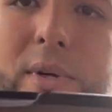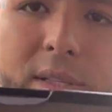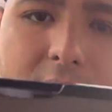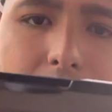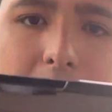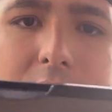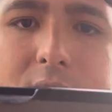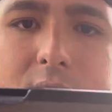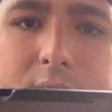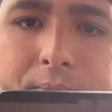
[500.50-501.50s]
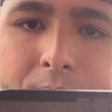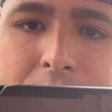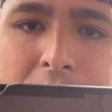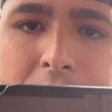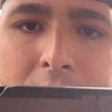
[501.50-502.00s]
take much.
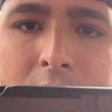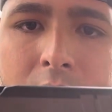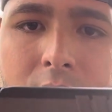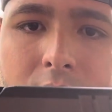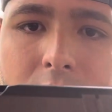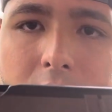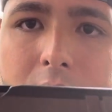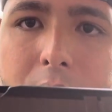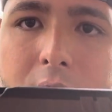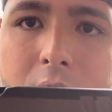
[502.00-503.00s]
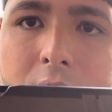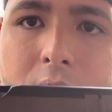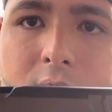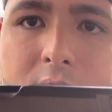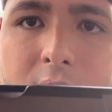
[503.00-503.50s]
So here we go.
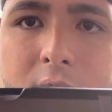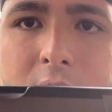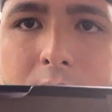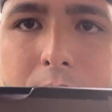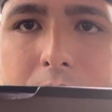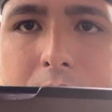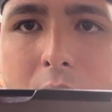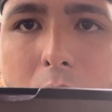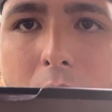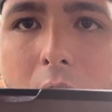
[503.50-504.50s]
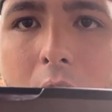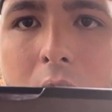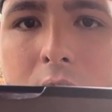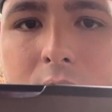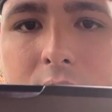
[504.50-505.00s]
Take up,
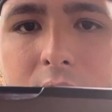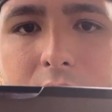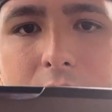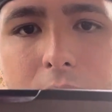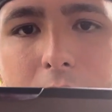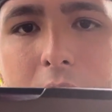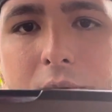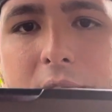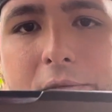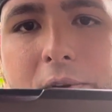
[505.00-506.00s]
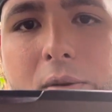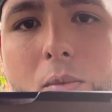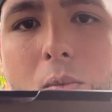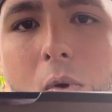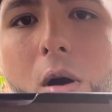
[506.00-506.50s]
wall, real definite
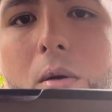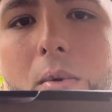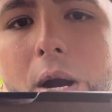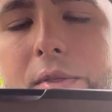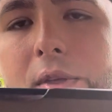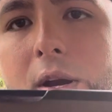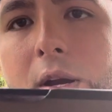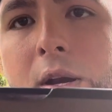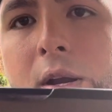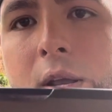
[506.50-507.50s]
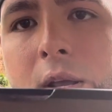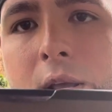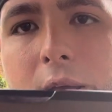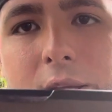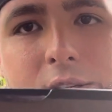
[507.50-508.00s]
wall right there.
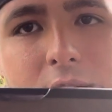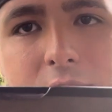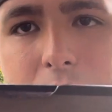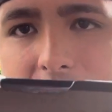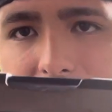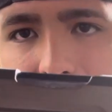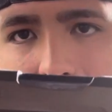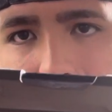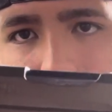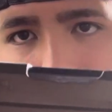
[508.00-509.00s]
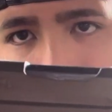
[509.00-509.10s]
And just with a slided